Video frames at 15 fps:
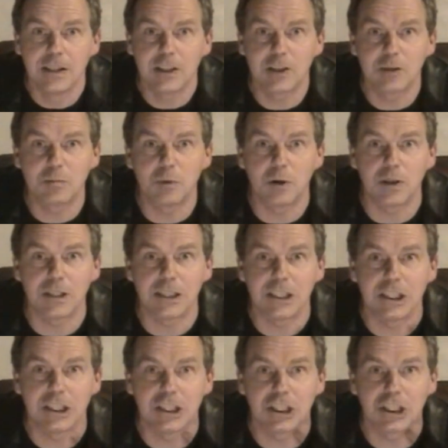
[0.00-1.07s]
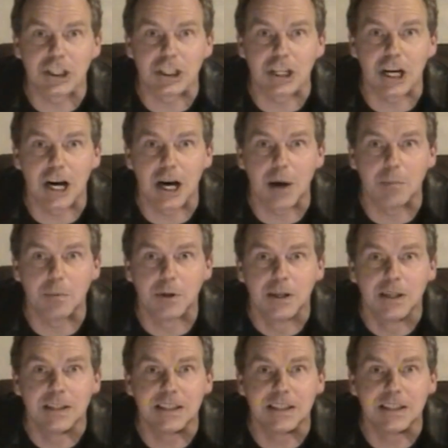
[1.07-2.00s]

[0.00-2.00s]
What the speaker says: spotted the sharp